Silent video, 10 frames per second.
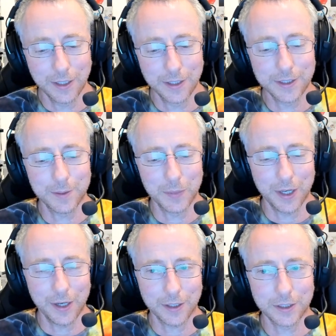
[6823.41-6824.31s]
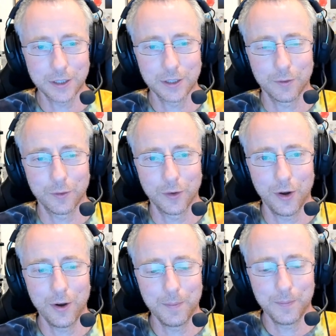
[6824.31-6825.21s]
some decks
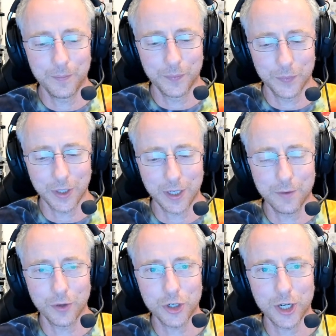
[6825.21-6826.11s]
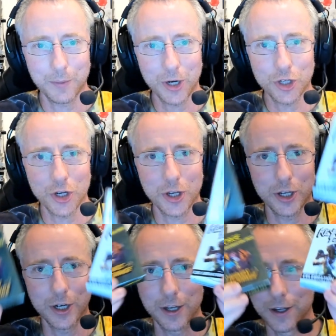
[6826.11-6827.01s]
from the Keyforge celebration.